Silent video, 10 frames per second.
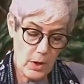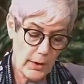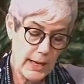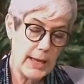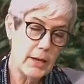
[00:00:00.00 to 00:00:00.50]
are
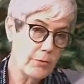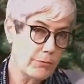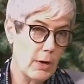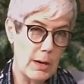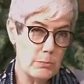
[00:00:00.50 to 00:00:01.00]
headed
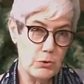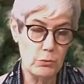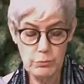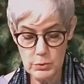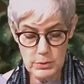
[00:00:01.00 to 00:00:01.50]
from
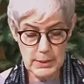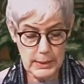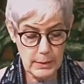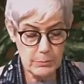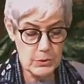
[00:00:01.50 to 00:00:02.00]

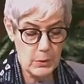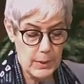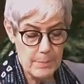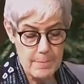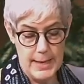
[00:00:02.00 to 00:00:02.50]
Jerusalem to
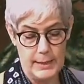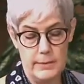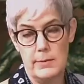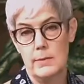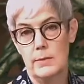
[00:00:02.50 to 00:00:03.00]

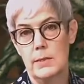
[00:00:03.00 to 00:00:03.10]
Emmaus.